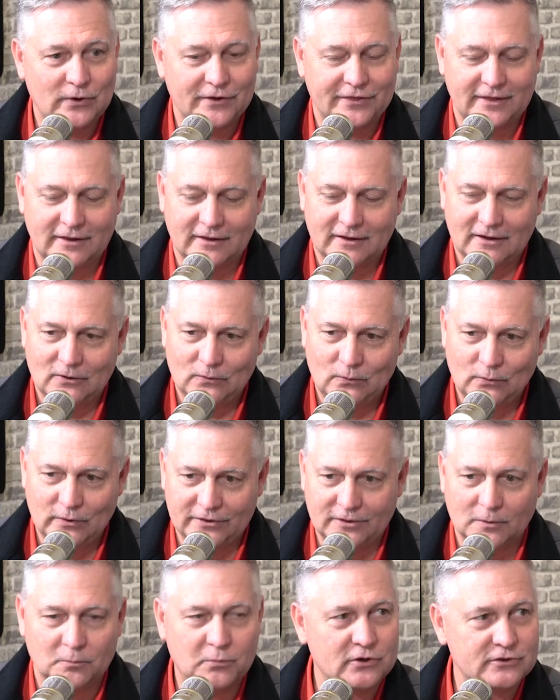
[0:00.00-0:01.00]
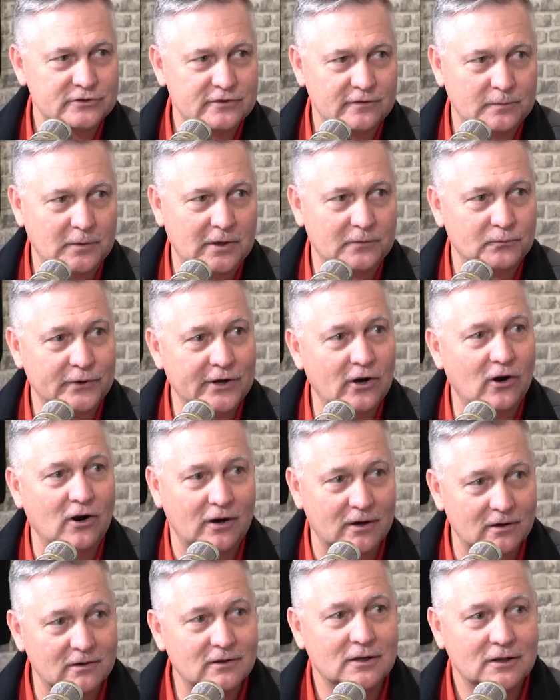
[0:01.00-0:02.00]
With the push of the button. We
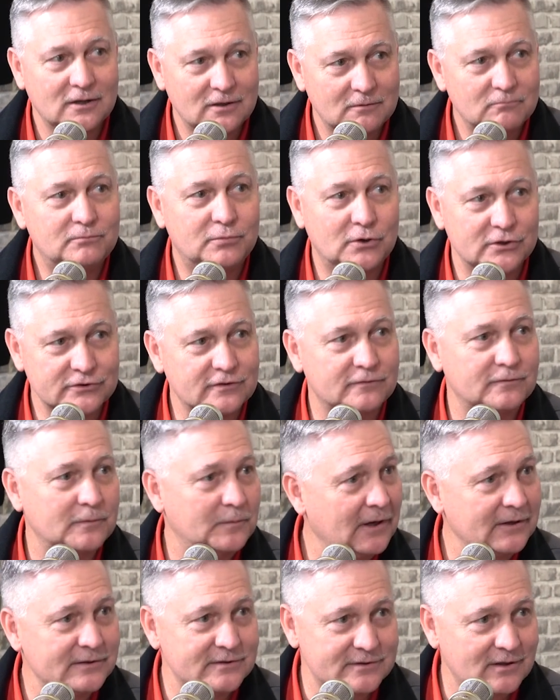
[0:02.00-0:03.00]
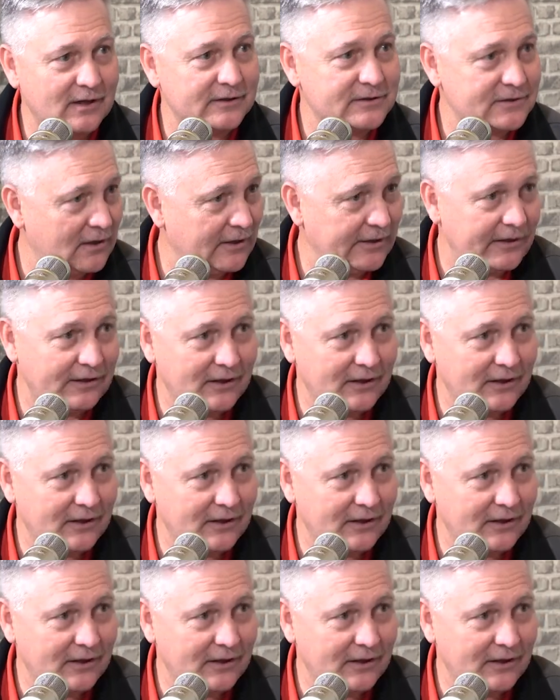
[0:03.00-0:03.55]
are a push of a button society,